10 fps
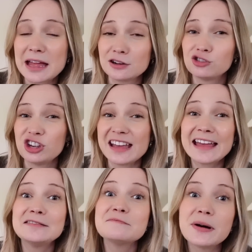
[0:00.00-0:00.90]
energy,
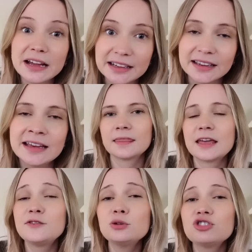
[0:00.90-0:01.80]
and money
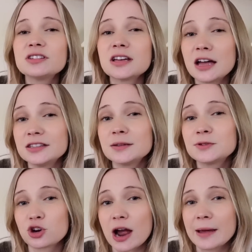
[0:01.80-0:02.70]
if you just
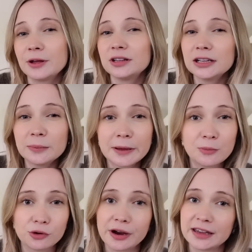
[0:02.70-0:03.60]
unsubscribe a little
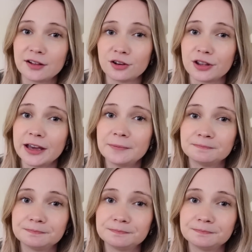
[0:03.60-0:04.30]
bit more regularly.